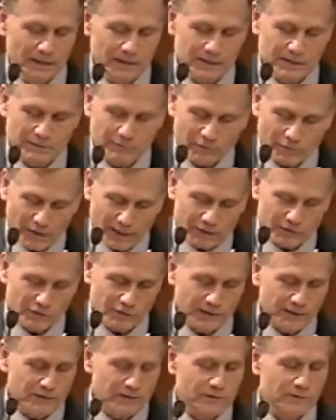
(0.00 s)
It's a
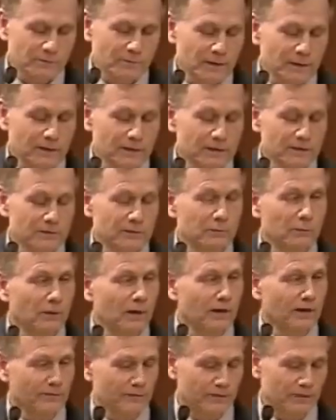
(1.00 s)
fragile instrument too
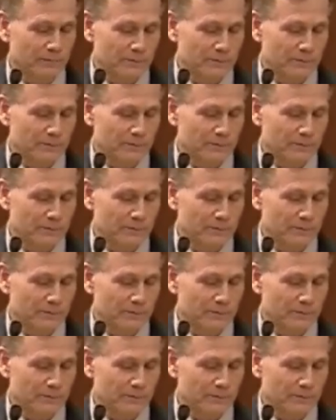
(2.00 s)
often